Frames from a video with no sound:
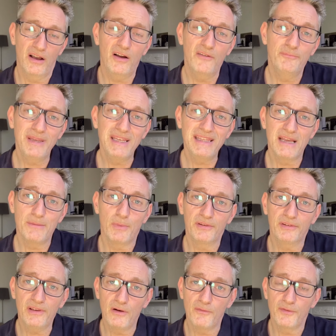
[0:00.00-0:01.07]
I've been there
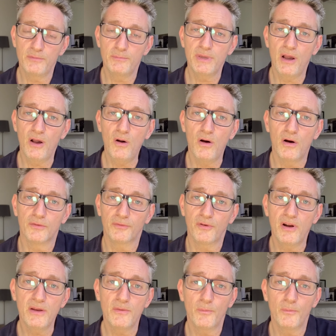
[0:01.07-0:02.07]
myself. It can be hard, right?